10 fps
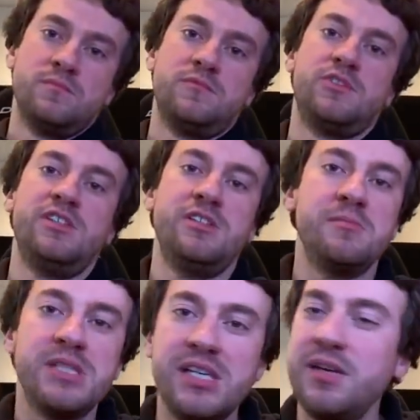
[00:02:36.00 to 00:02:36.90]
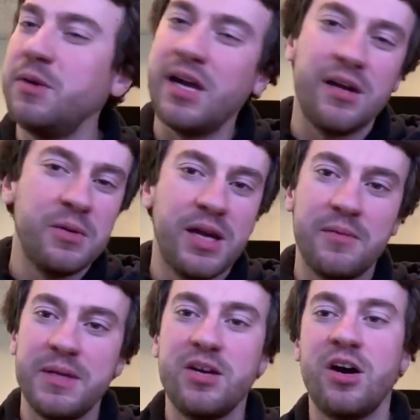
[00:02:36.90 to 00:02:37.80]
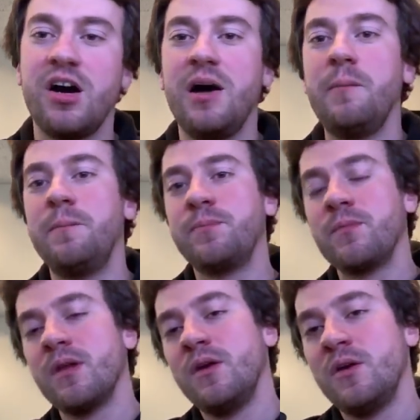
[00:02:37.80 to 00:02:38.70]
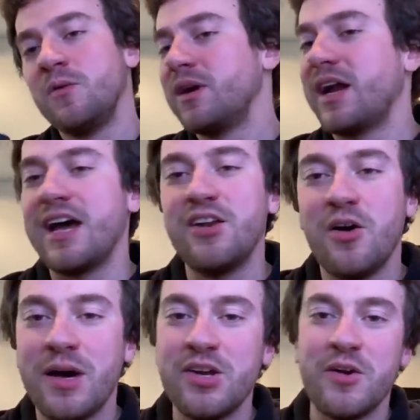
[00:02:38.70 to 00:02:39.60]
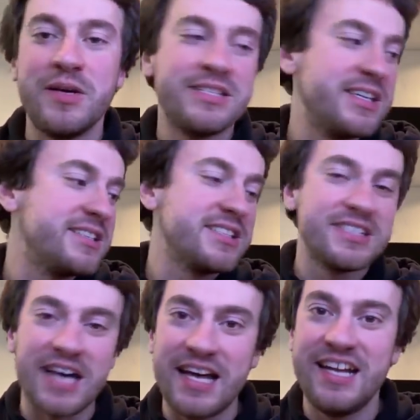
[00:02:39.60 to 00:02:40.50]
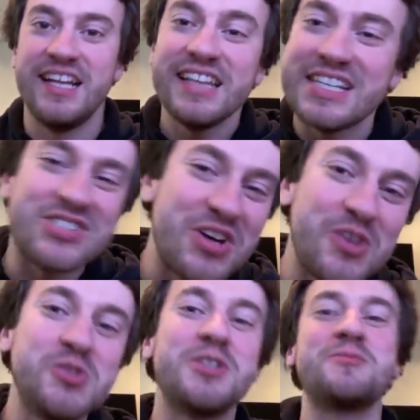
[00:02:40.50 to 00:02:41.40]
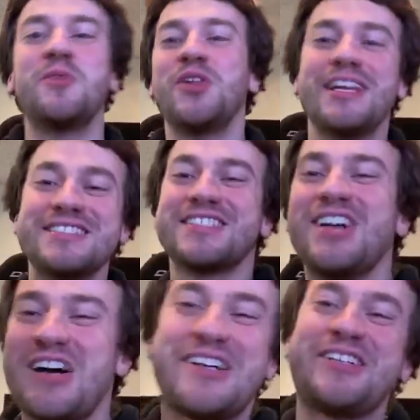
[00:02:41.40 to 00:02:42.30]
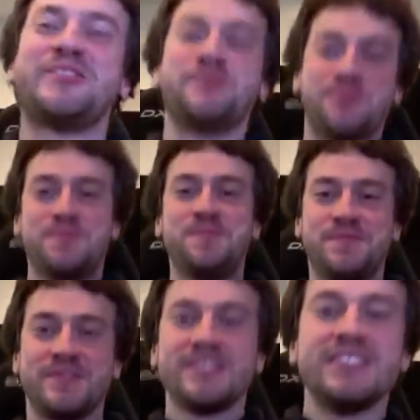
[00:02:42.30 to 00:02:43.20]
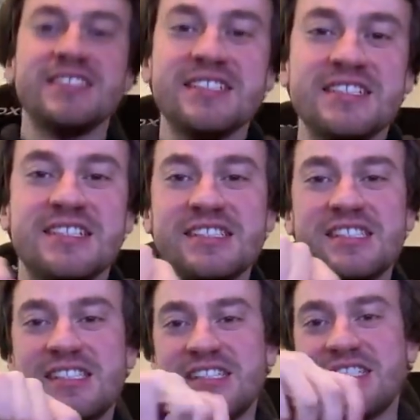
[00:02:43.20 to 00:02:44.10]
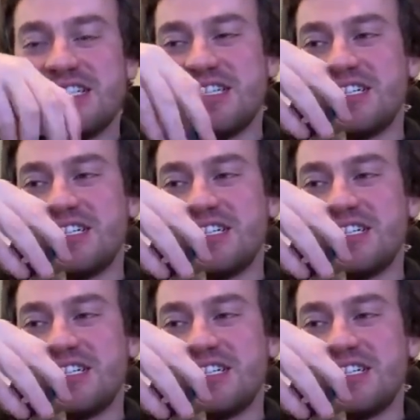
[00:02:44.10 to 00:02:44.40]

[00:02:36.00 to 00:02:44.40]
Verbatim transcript: drink some tea. We gotta we gotta be calm. Yeah, I know, I know. It's it's exciting. Let's go, Dorkmo. Let's go. Ugh.